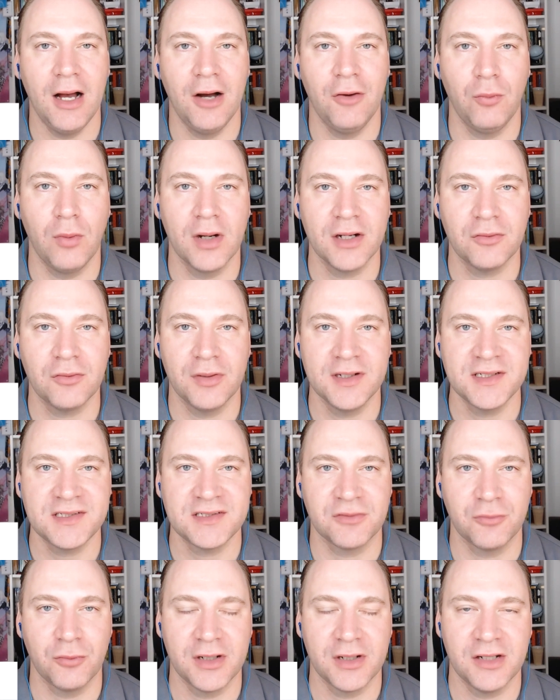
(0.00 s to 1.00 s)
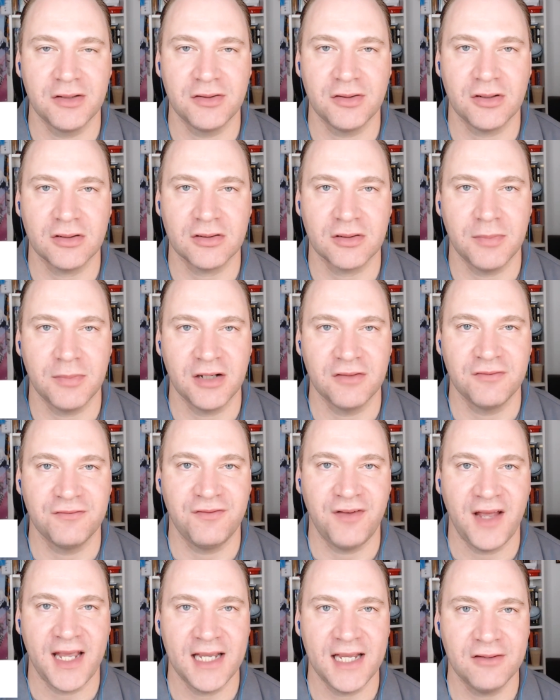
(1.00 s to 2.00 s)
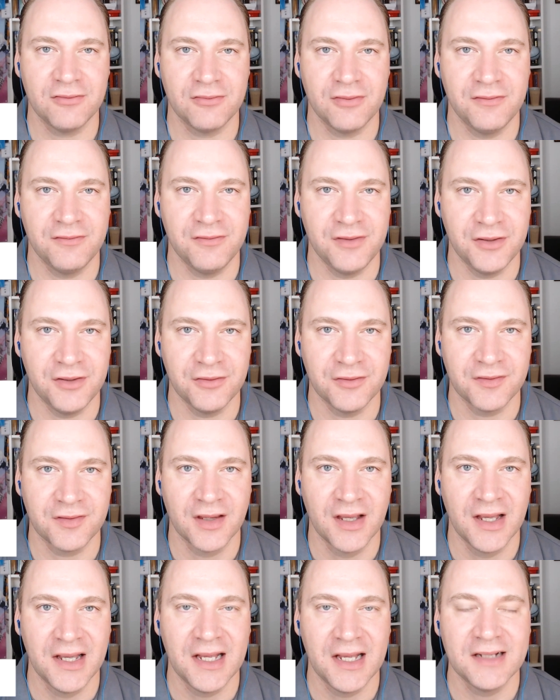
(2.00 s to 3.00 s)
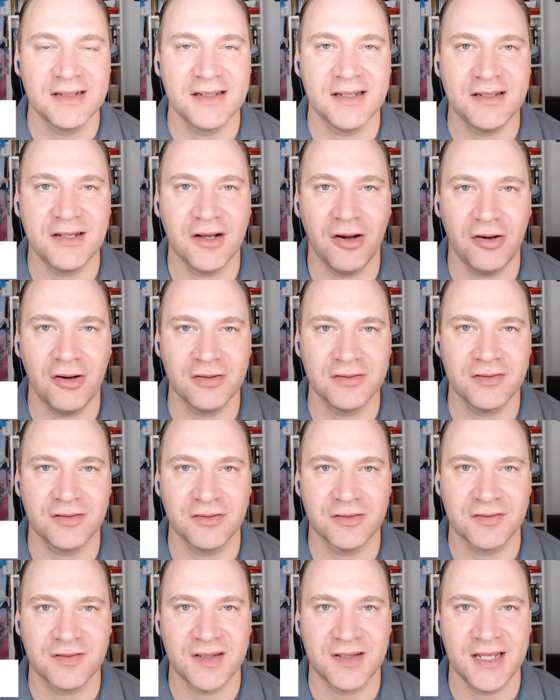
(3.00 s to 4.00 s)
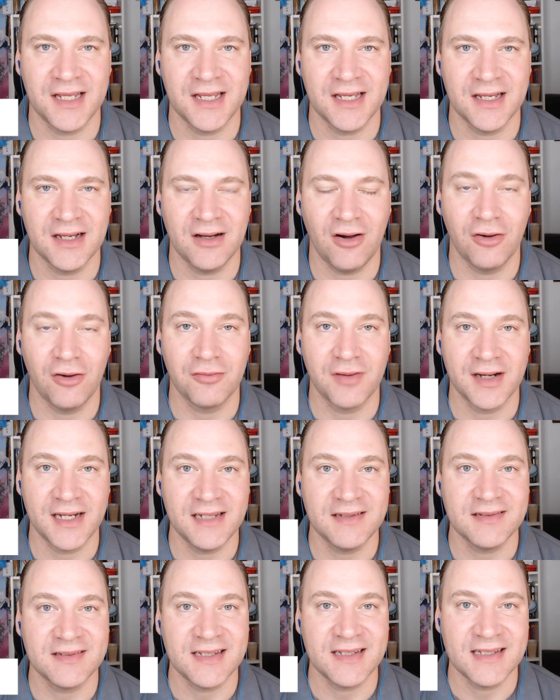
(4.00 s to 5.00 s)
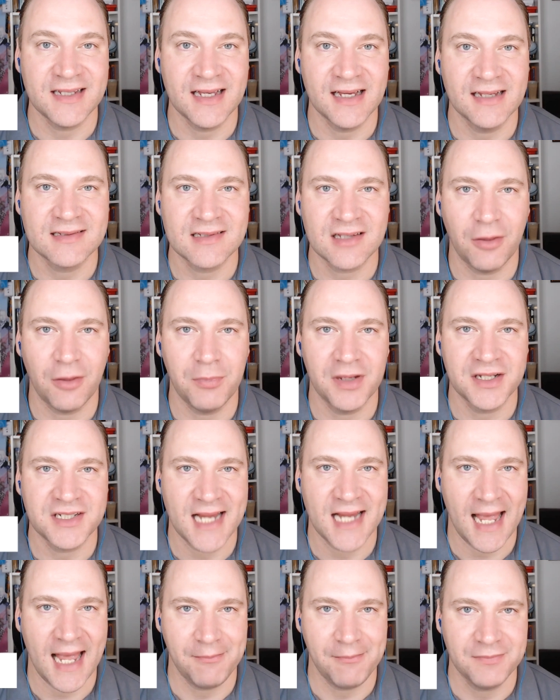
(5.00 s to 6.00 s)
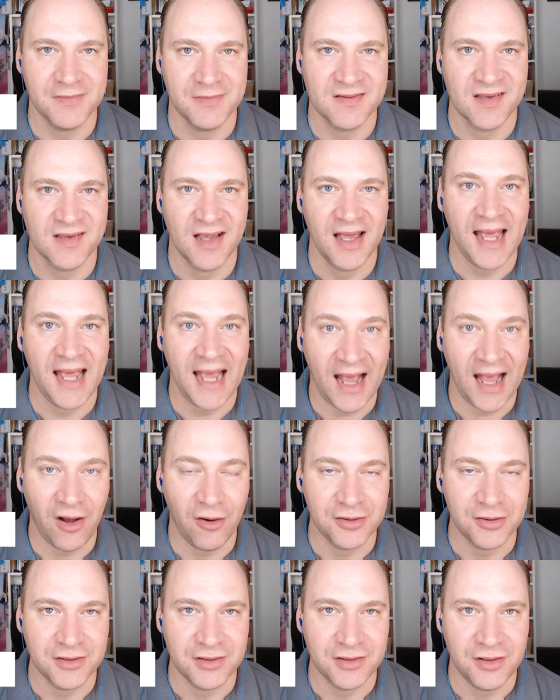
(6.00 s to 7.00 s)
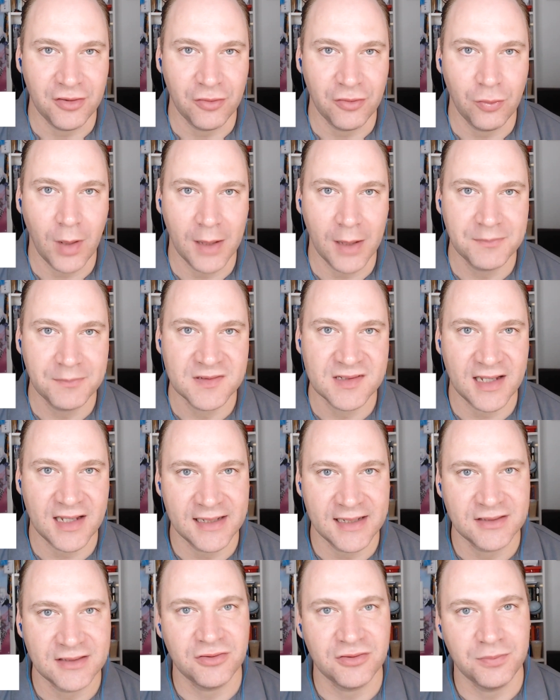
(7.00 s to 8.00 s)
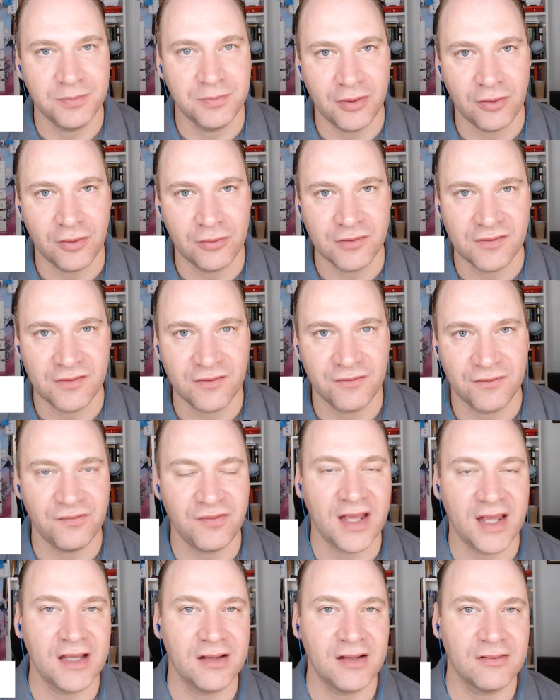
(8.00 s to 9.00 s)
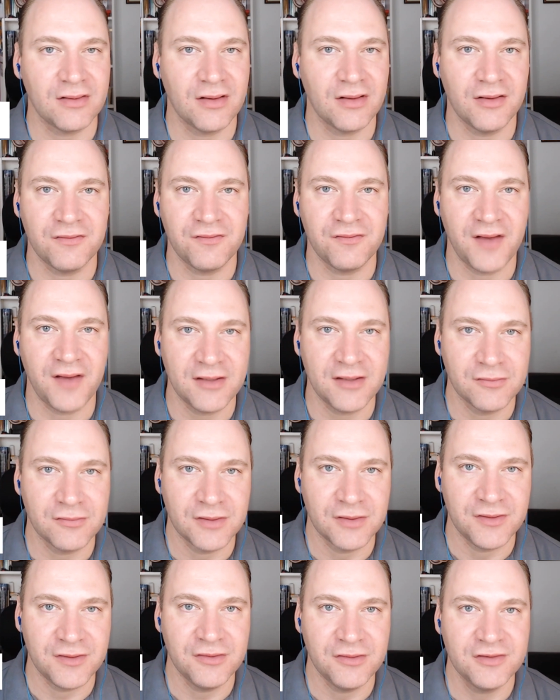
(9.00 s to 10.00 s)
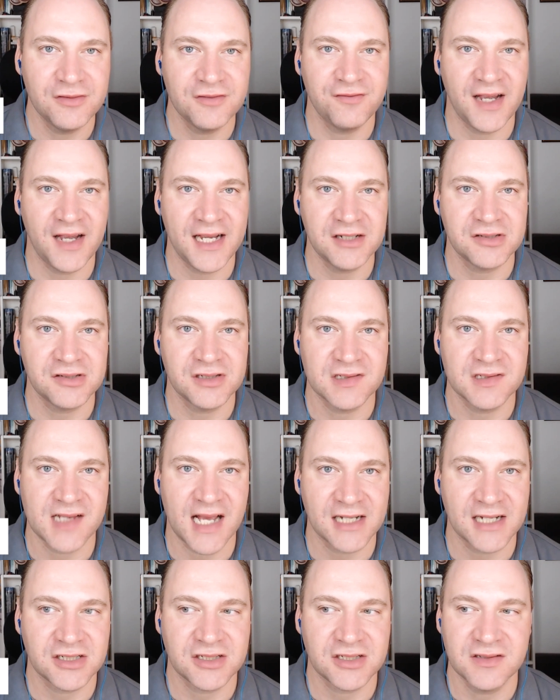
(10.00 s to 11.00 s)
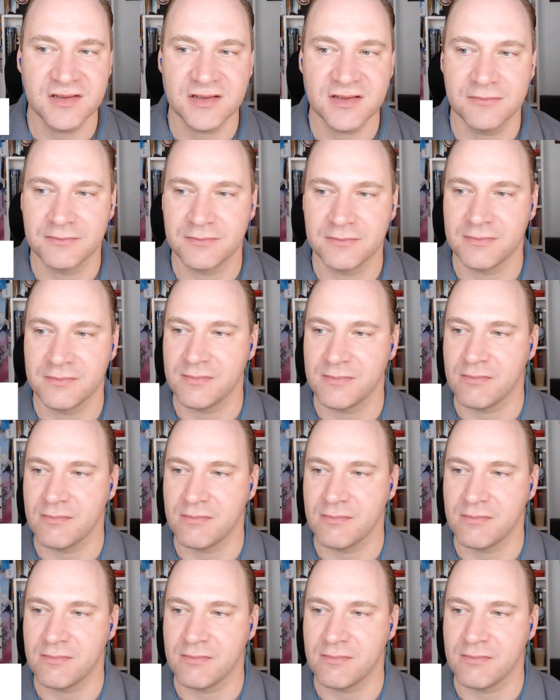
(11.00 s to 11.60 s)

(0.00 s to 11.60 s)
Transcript: One question, when you talked about fake reviews, did you also already see some attempts on your website to post fake reviews, fake transactions?